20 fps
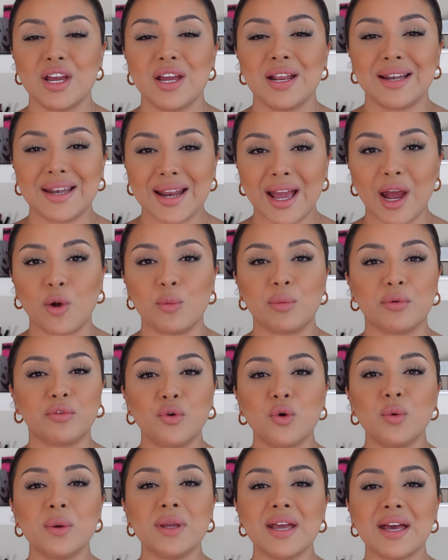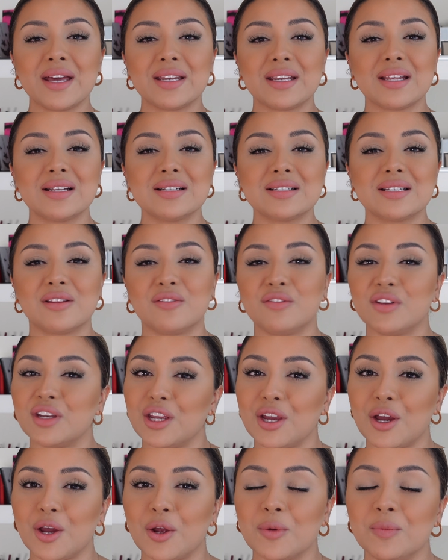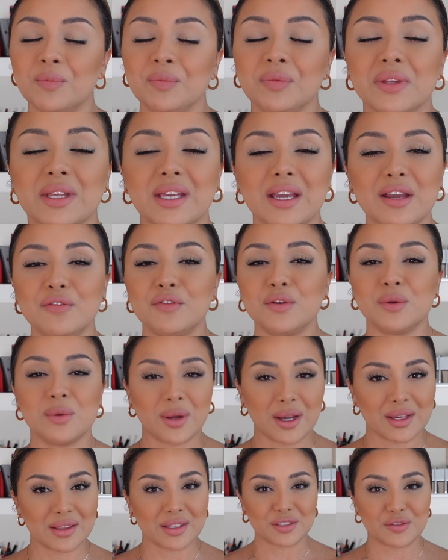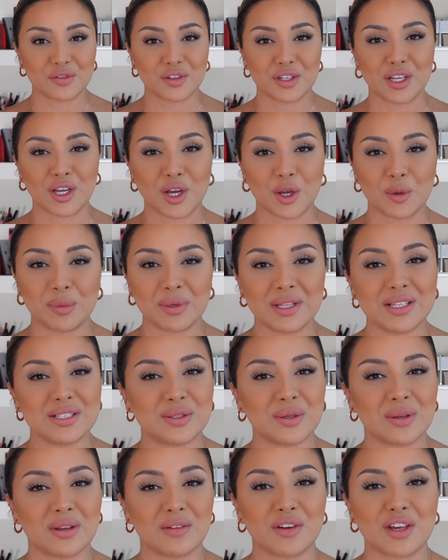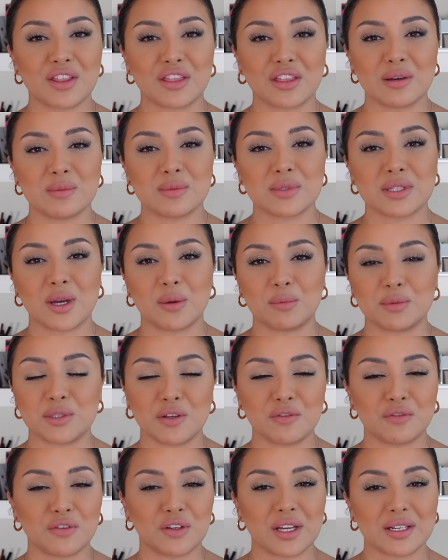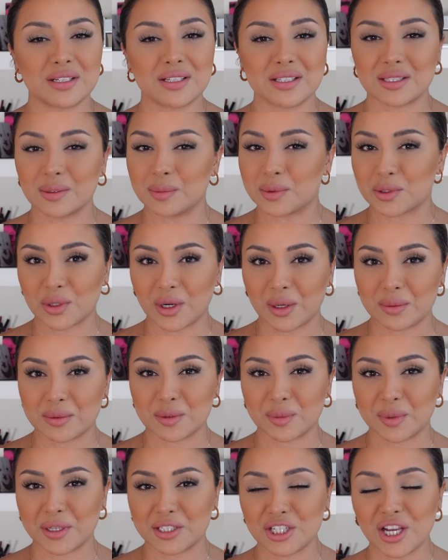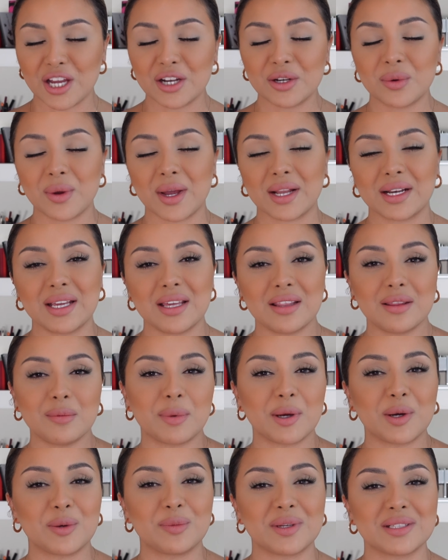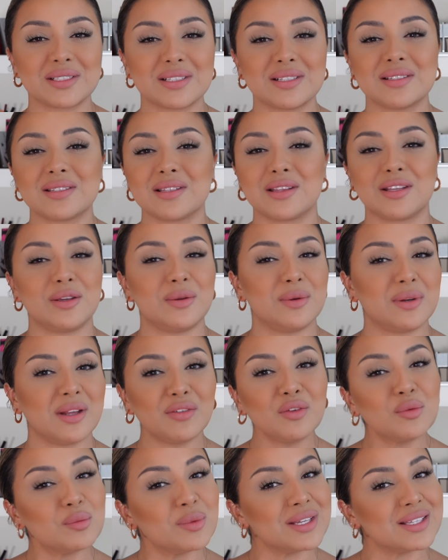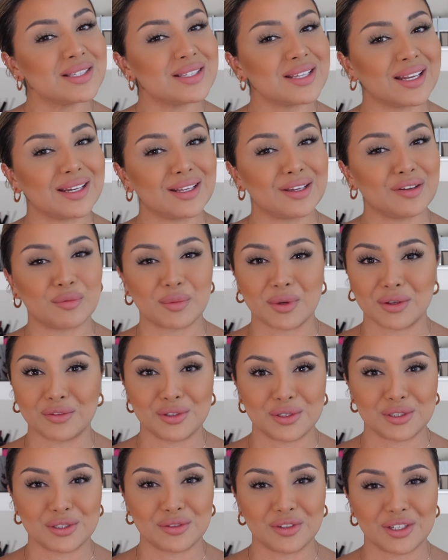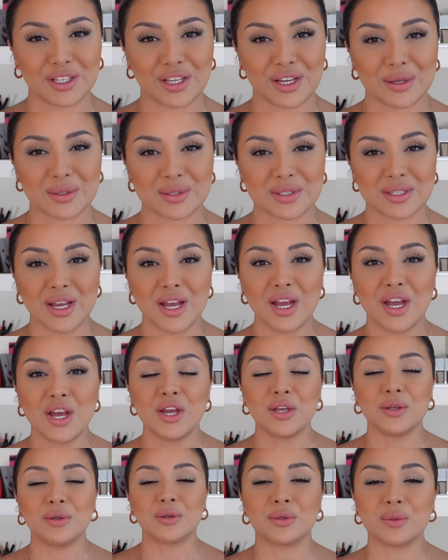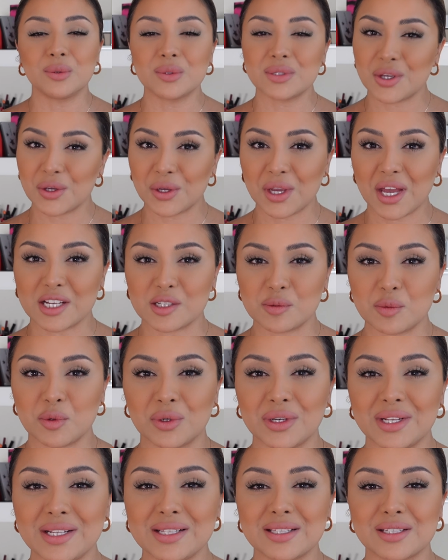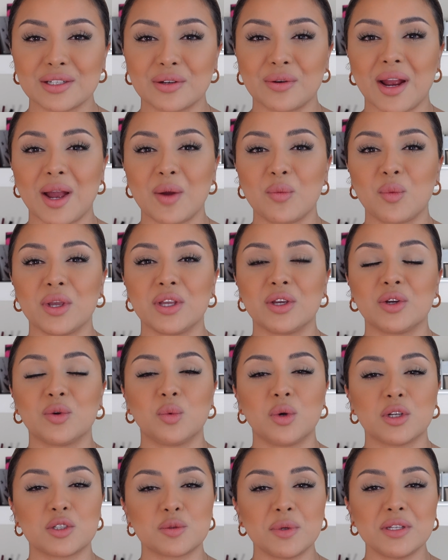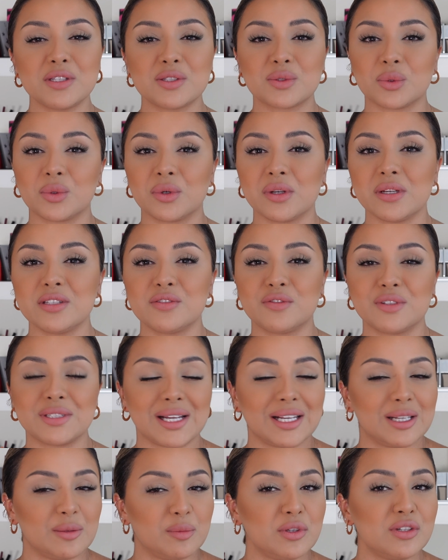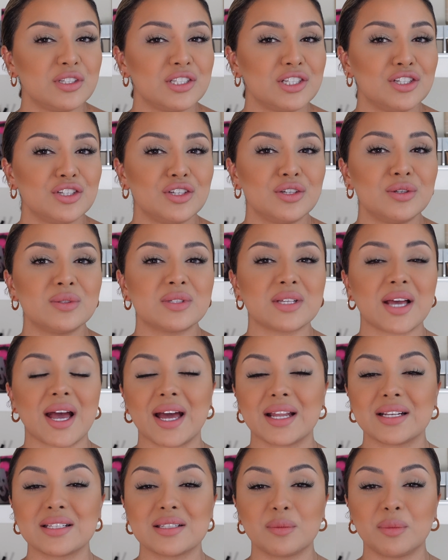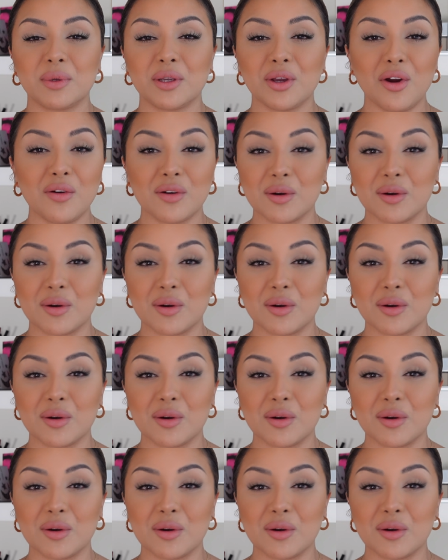Now, before we head into the video, if you like this video, please do give it a thumbs up. Don't forget to subscribe to my channel and hit the bell button so that you never miss any of my future videos. You can also catch me on Instagram where you can watch my stories for daily beauty news and some PR